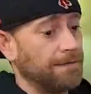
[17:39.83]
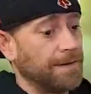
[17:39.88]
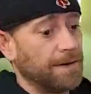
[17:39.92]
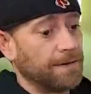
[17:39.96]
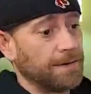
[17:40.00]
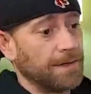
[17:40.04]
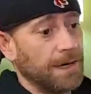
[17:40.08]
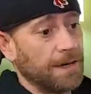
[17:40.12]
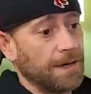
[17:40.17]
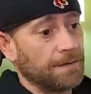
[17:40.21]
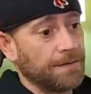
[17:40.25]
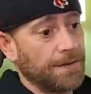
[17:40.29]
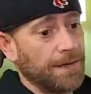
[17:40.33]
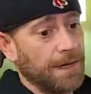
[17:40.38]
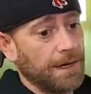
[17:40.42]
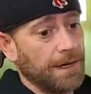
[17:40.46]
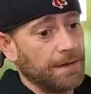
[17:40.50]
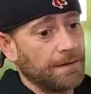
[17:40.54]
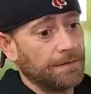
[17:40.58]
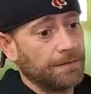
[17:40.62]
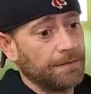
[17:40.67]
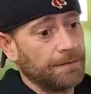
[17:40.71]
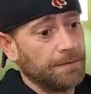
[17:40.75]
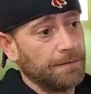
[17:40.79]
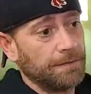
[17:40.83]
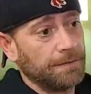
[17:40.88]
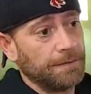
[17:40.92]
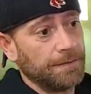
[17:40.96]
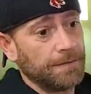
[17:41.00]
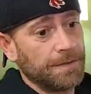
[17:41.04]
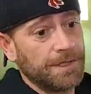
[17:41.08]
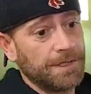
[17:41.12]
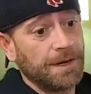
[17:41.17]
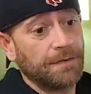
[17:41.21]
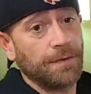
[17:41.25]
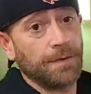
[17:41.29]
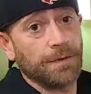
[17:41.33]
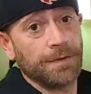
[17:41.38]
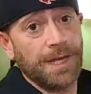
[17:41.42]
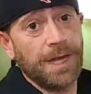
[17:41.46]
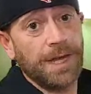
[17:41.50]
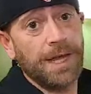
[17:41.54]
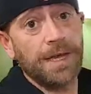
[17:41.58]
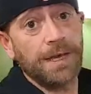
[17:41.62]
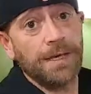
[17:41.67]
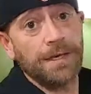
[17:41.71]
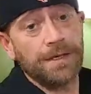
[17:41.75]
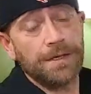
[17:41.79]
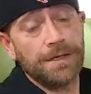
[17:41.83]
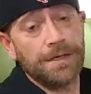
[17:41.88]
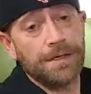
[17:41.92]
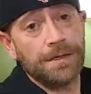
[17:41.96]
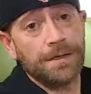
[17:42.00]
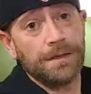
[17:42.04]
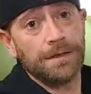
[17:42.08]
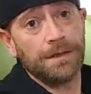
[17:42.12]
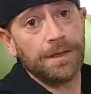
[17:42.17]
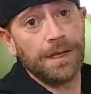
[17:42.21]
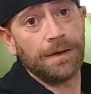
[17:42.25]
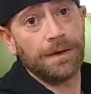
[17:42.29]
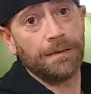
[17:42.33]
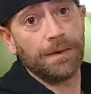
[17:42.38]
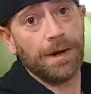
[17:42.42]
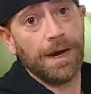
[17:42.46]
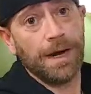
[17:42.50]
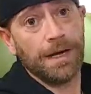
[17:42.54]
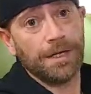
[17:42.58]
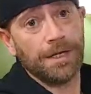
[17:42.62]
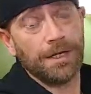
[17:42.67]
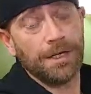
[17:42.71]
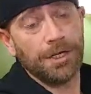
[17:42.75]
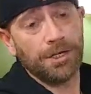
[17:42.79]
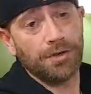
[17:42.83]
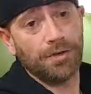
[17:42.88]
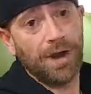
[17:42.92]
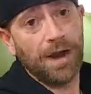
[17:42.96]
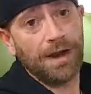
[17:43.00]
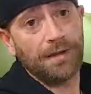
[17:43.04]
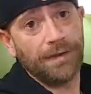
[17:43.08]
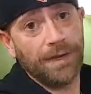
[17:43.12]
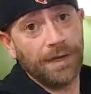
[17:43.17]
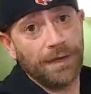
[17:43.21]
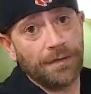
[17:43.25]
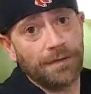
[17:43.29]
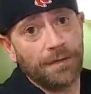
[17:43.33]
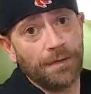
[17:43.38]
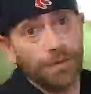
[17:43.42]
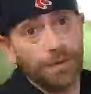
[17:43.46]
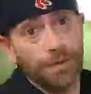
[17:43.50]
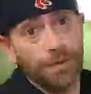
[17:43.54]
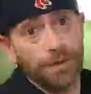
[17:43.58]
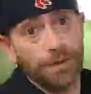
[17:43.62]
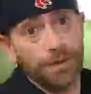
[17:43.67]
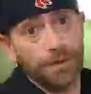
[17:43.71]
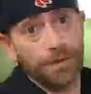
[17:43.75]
And then we've actually shared security footage from the hotel as well.